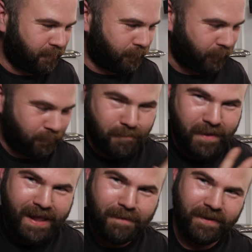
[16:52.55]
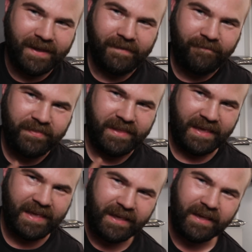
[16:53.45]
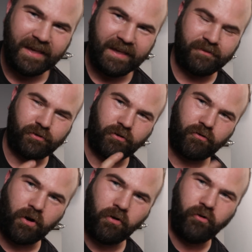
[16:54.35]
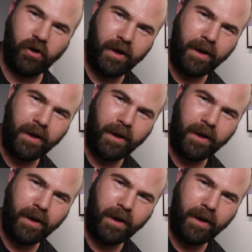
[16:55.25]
But maybe he is grown